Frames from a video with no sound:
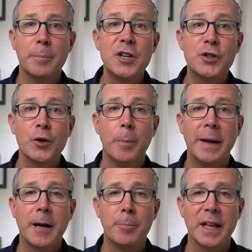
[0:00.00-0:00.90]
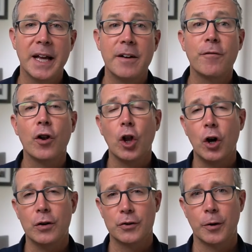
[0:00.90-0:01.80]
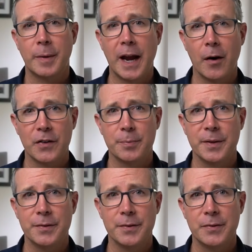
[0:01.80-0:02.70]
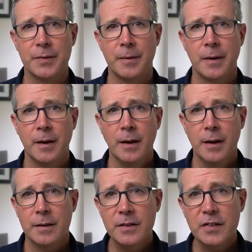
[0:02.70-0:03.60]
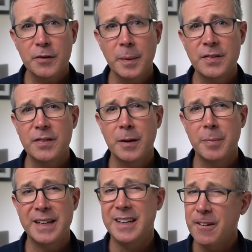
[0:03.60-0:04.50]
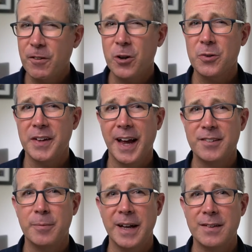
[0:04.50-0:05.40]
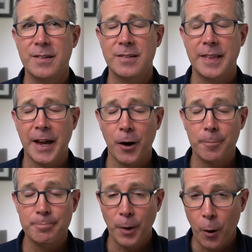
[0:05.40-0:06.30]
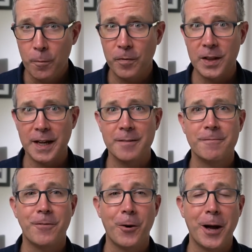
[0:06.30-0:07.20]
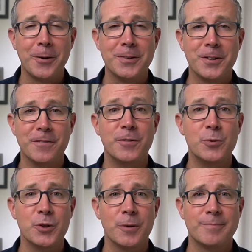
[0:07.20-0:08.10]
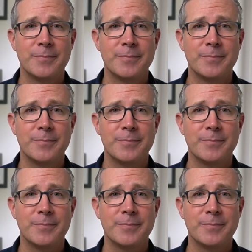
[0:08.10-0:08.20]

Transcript: be sure and make a plan for long-term care expenses. These expenses can be difficult to estimate since they are, hopefully, far out into the future.